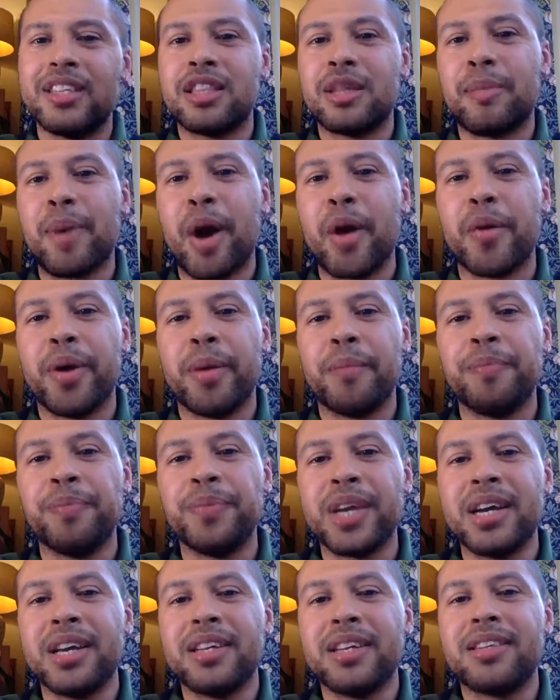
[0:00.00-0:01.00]
the poem.
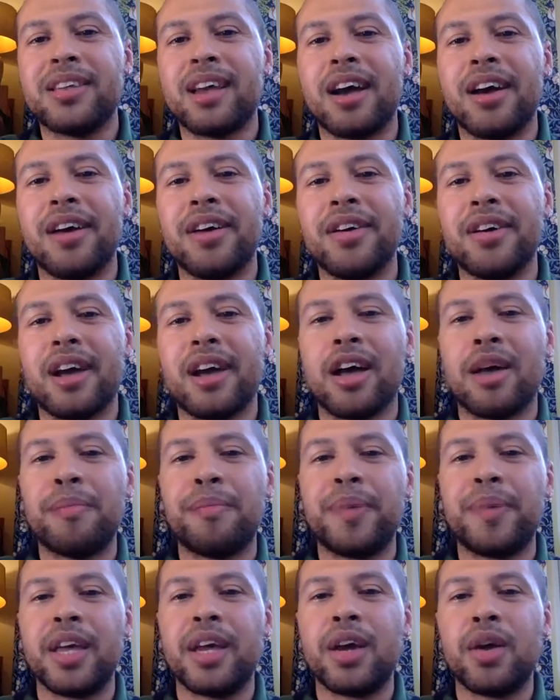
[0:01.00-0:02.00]
So
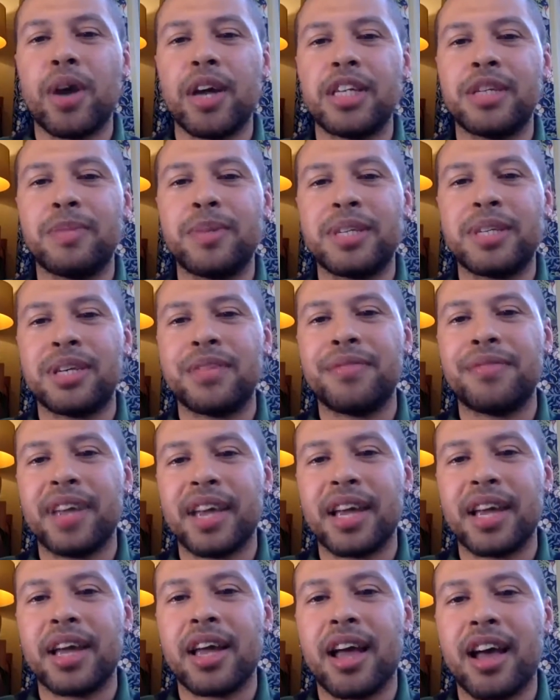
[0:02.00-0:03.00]
being quite
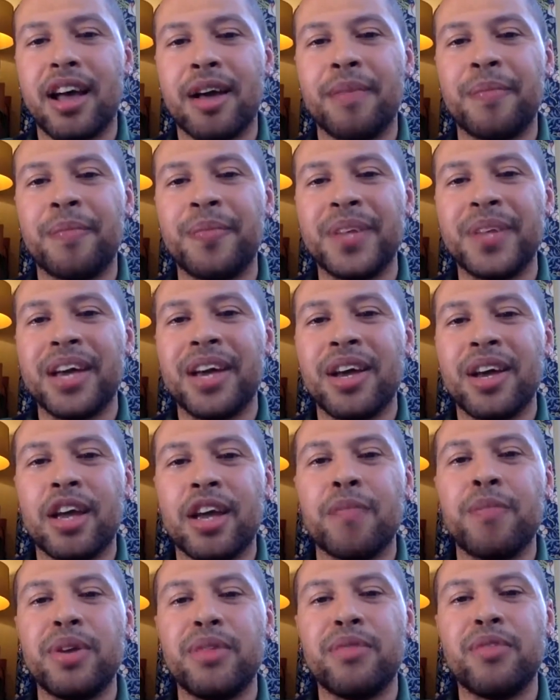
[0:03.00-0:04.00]
specific can
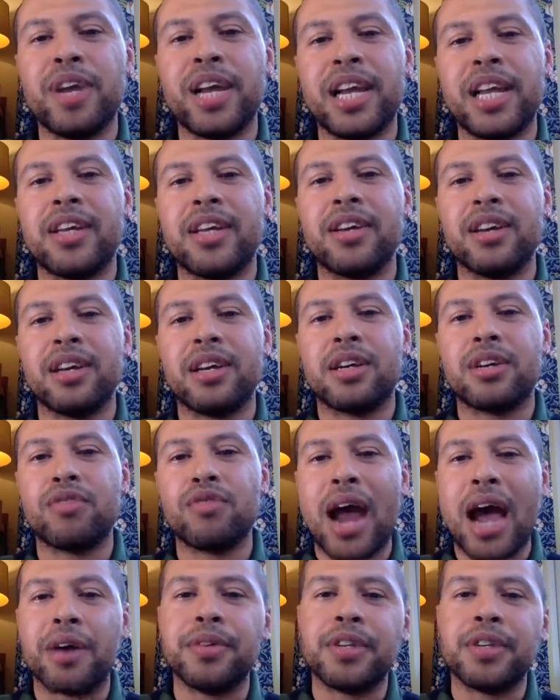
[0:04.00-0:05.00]
be really good.
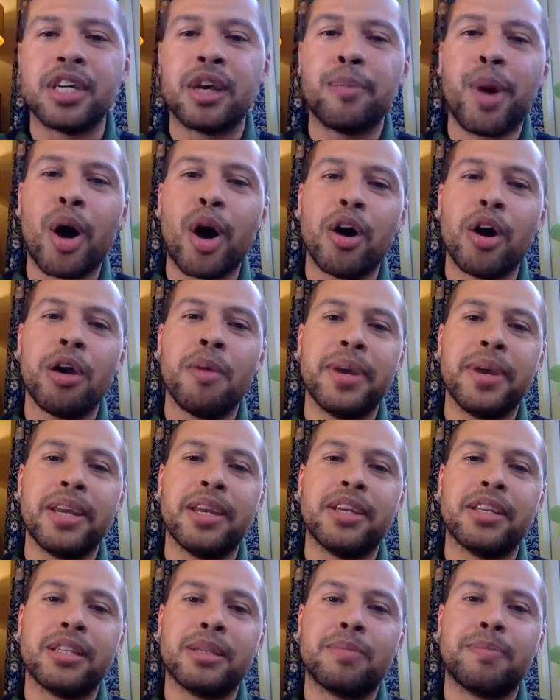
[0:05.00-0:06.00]
Grounding a poem in
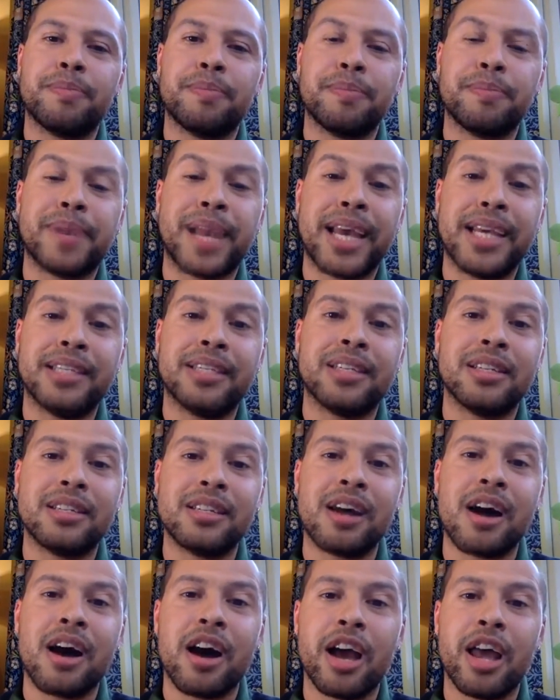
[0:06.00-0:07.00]
a place and
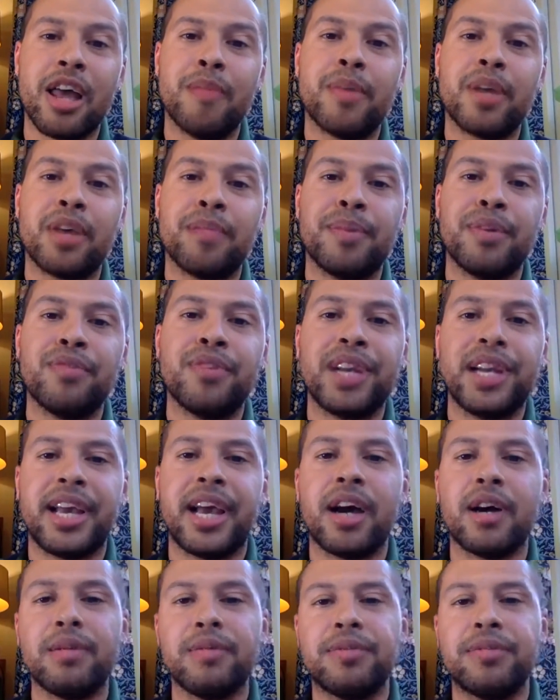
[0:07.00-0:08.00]
time can be really
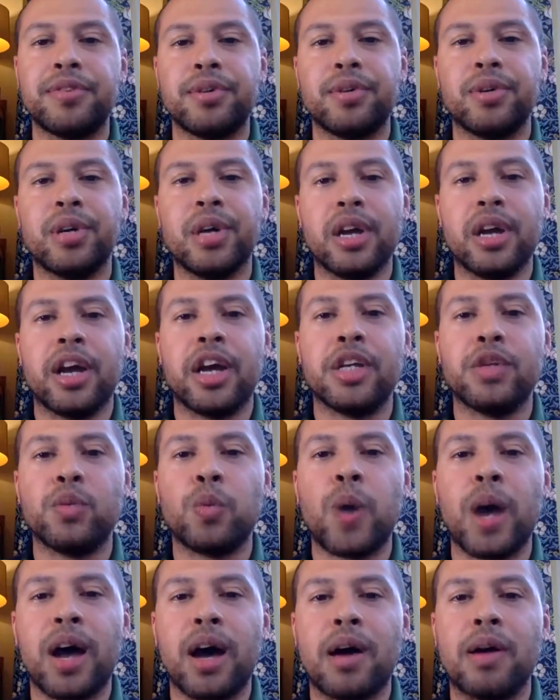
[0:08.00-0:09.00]
helpful as
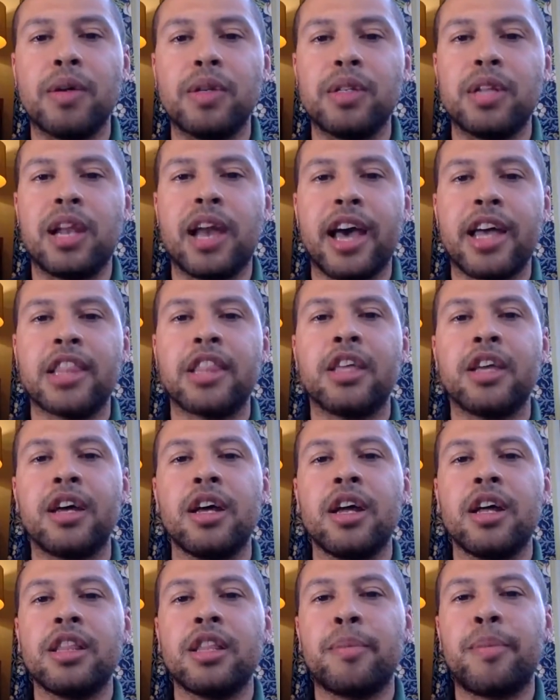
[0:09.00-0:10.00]
well. So like the
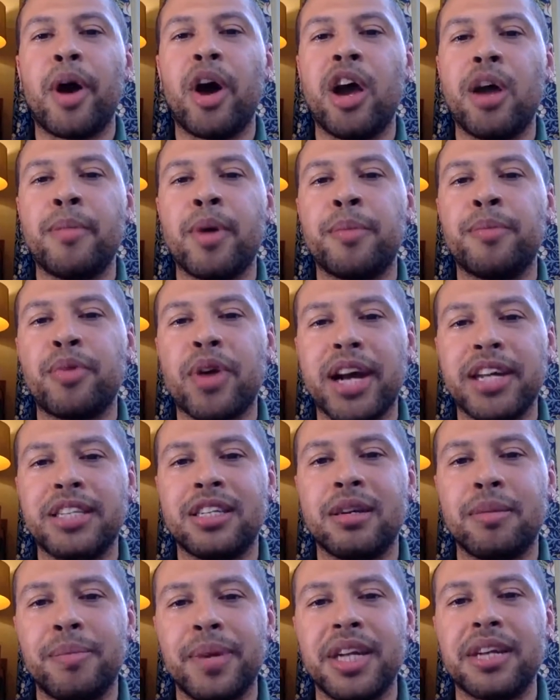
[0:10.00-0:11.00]
poem on
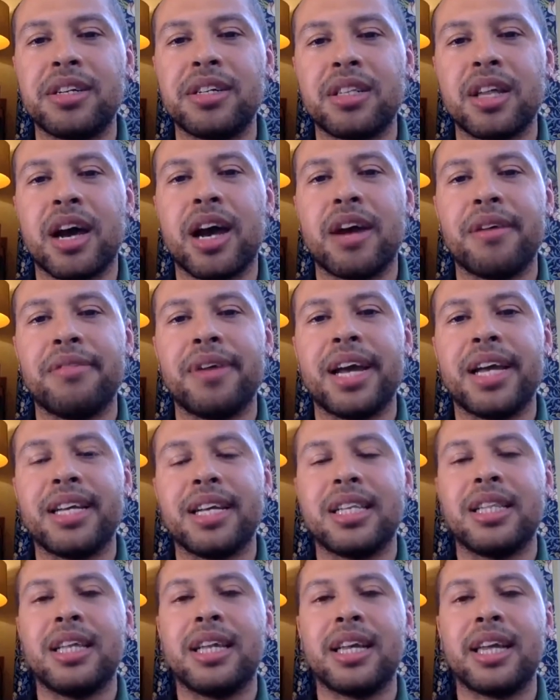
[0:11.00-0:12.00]
Brighton Beach that I read, I
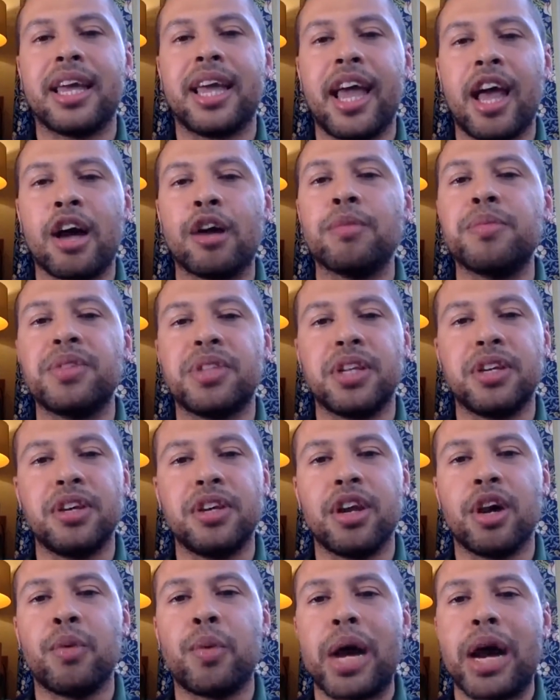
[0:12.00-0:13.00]
think it helps that you
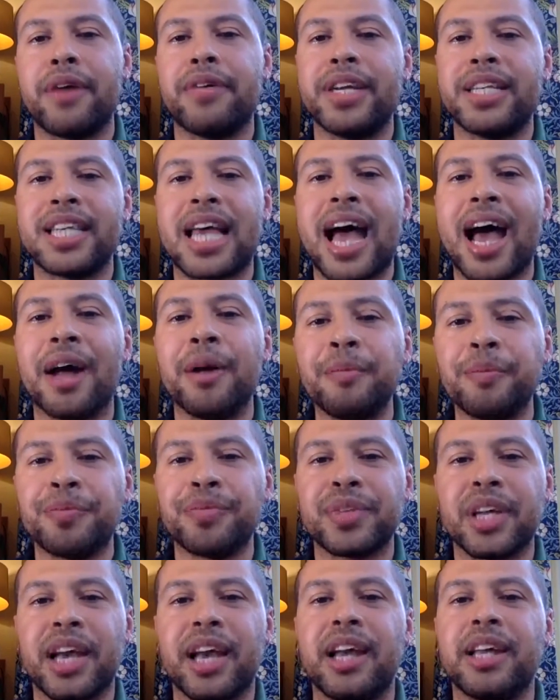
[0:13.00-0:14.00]
know where he's at,
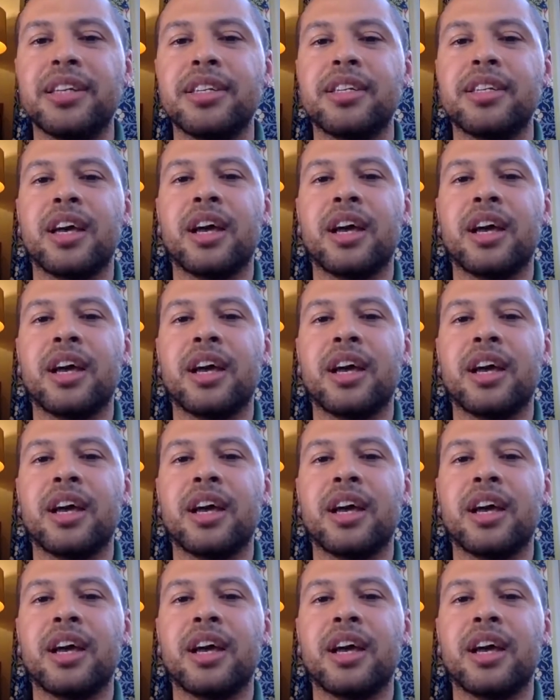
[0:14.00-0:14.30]
and